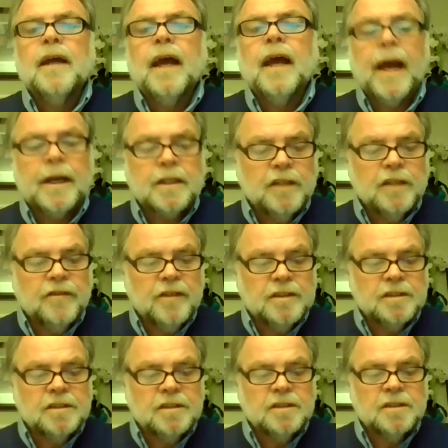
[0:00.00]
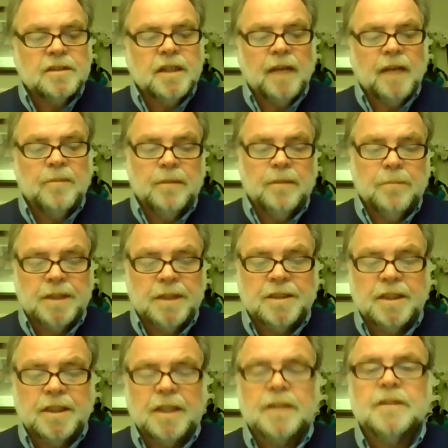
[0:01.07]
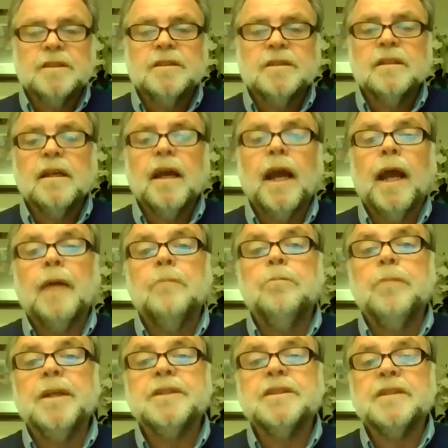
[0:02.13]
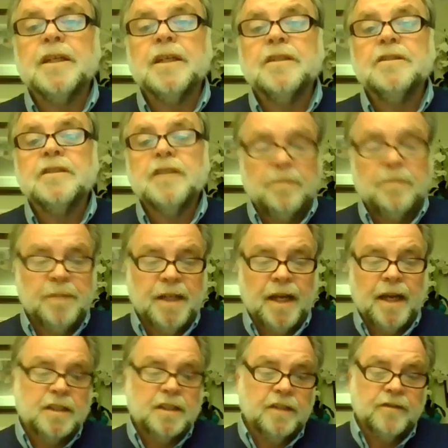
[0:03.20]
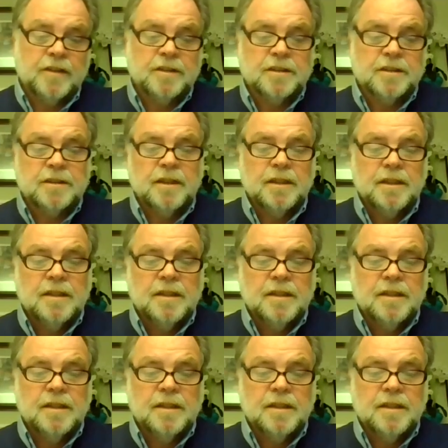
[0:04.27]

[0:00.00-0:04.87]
Activists can be mystics, and mystics can be activists.